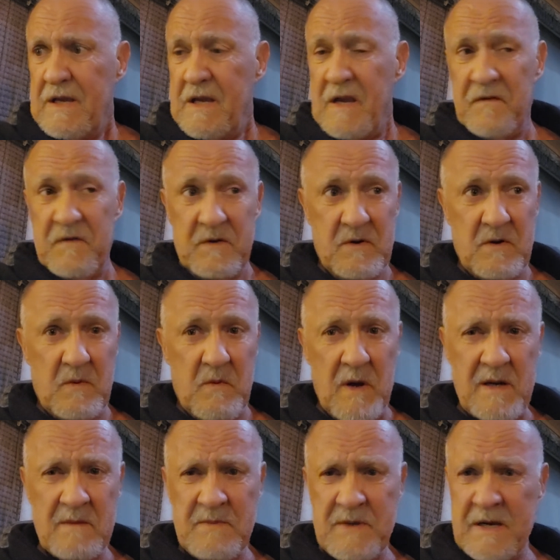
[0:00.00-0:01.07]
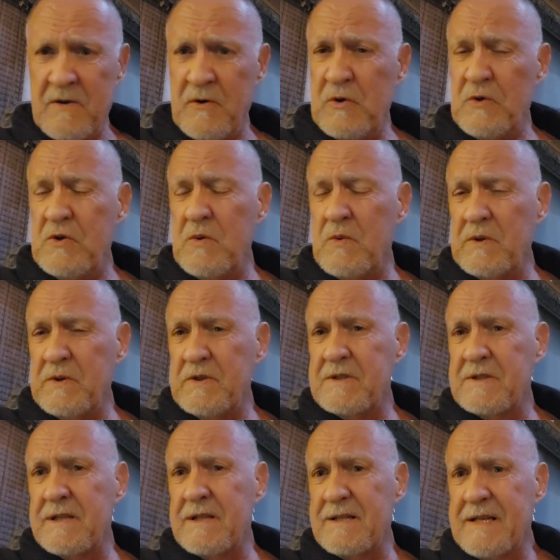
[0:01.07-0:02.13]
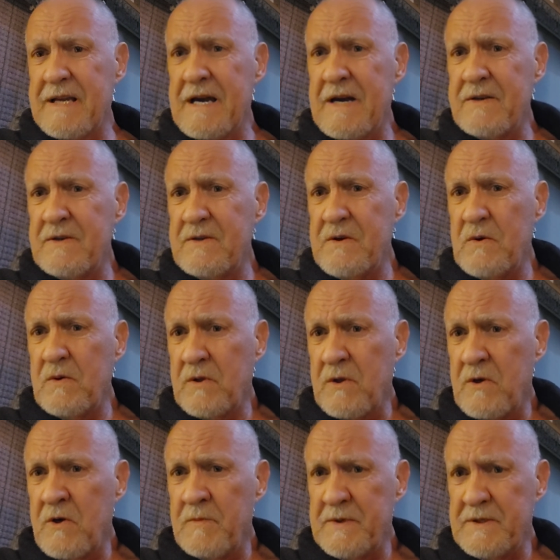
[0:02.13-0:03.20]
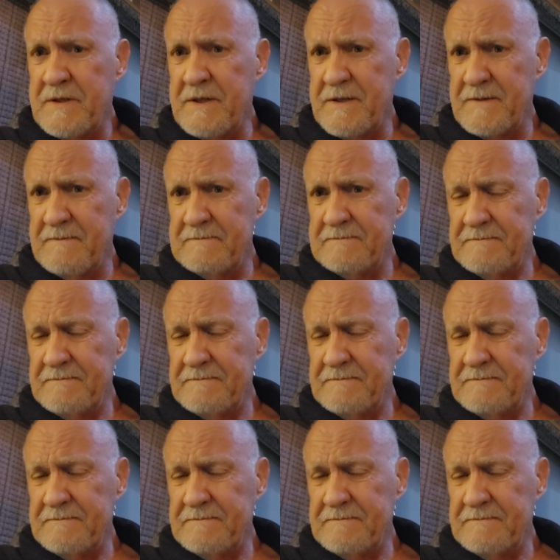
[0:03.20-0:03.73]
If you don't want them there, you do what this little town in Oklahoma did.